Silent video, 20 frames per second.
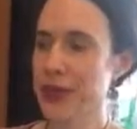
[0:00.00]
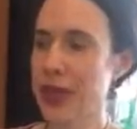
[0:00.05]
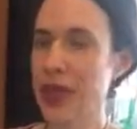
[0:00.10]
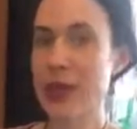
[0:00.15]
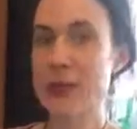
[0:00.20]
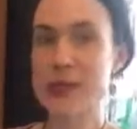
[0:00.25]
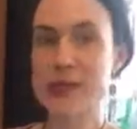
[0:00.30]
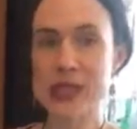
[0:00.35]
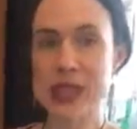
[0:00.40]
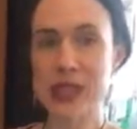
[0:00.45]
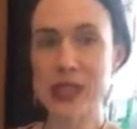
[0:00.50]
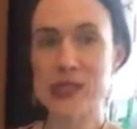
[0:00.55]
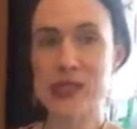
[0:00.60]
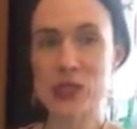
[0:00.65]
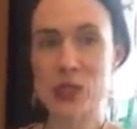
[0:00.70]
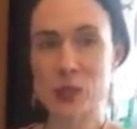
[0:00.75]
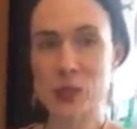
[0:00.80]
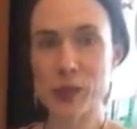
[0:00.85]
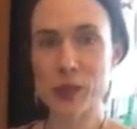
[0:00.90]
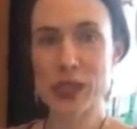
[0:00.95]
Amazon is
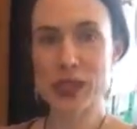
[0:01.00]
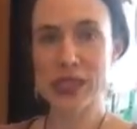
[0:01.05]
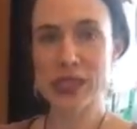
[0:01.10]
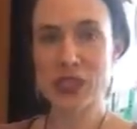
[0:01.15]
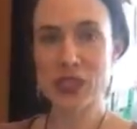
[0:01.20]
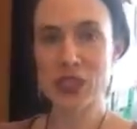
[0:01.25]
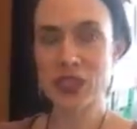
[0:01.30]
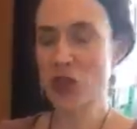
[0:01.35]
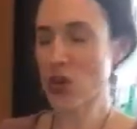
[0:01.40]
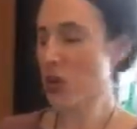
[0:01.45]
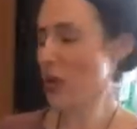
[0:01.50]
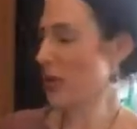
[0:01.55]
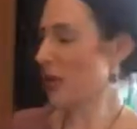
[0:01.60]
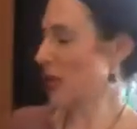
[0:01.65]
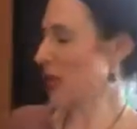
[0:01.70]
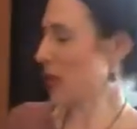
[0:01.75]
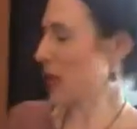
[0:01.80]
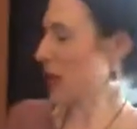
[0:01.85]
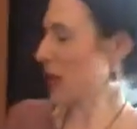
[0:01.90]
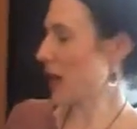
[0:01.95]
a good place to start
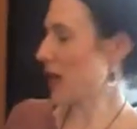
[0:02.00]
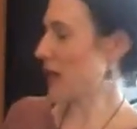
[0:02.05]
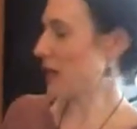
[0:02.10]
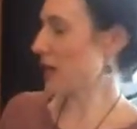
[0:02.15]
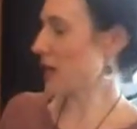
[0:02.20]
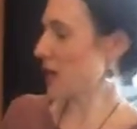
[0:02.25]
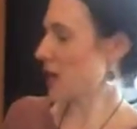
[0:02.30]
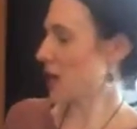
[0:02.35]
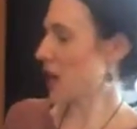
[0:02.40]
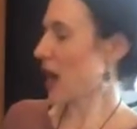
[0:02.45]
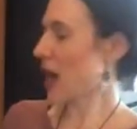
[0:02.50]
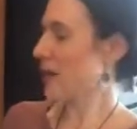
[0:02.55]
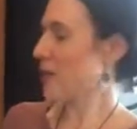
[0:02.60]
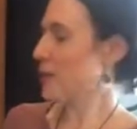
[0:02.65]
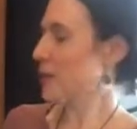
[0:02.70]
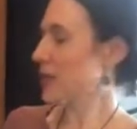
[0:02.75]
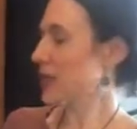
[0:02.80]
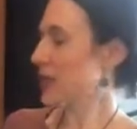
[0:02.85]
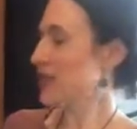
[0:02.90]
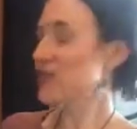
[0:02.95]
online. I
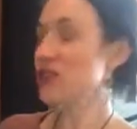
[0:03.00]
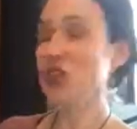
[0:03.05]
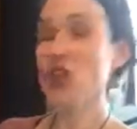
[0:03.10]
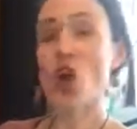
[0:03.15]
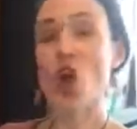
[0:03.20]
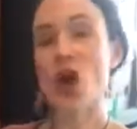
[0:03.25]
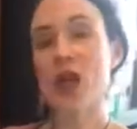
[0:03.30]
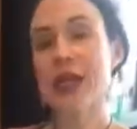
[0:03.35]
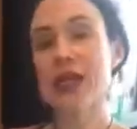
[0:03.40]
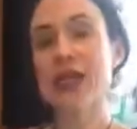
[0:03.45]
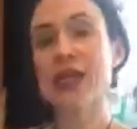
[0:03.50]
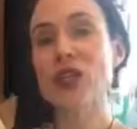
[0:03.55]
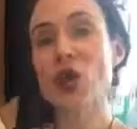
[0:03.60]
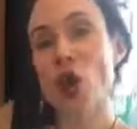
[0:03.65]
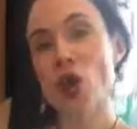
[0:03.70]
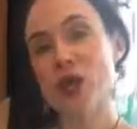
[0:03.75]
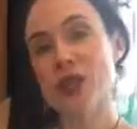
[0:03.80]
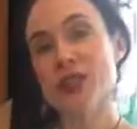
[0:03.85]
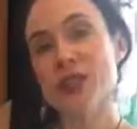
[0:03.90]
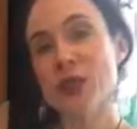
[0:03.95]
believe Target
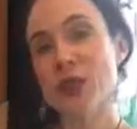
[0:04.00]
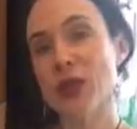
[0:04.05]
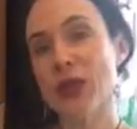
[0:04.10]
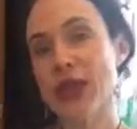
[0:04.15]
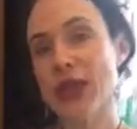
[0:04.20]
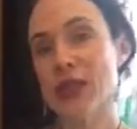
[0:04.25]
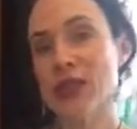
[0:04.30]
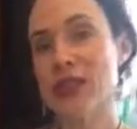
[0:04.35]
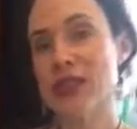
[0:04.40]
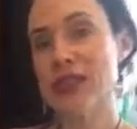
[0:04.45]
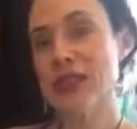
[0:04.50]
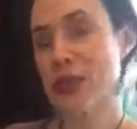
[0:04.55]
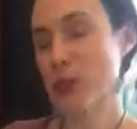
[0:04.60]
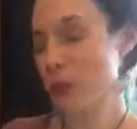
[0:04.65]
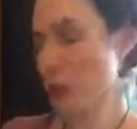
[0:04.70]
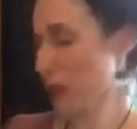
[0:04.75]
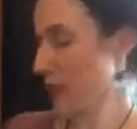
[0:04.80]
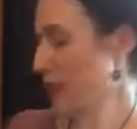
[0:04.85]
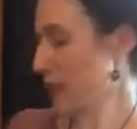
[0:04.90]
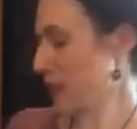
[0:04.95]
also carries the
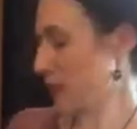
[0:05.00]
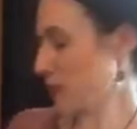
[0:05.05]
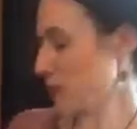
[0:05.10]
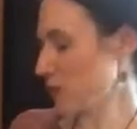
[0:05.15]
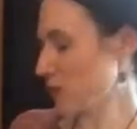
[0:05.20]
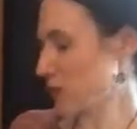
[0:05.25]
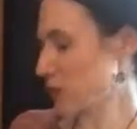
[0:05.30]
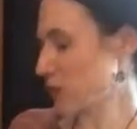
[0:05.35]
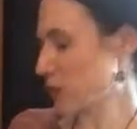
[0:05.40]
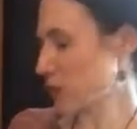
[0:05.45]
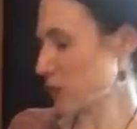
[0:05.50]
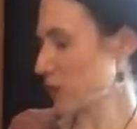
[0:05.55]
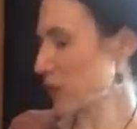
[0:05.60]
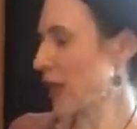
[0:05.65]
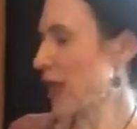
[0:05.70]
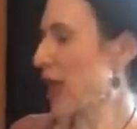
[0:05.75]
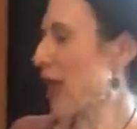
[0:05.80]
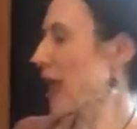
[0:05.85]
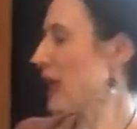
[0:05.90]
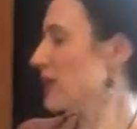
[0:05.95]
Primula filter.
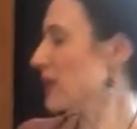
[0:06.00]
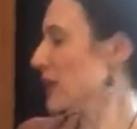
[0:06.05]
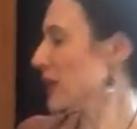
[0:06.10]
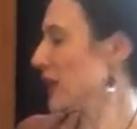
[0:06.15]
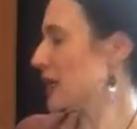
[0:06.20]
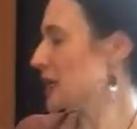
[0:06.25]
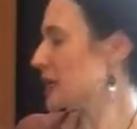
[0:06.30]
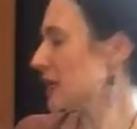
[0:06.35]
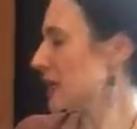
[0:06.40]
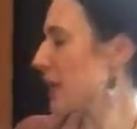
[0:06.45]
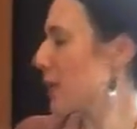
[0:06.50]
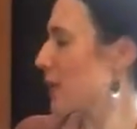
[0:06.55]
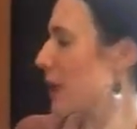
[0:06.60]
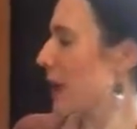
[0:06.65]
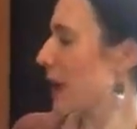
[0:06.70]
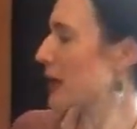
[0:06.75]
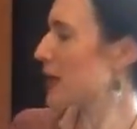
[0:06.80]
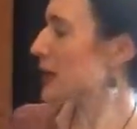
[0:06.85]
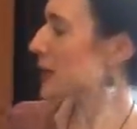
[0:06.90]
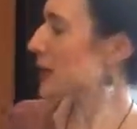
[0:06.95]
And the nice thing
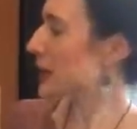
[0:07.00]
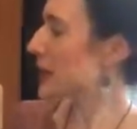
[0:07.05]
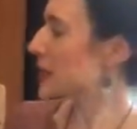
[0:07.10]
about it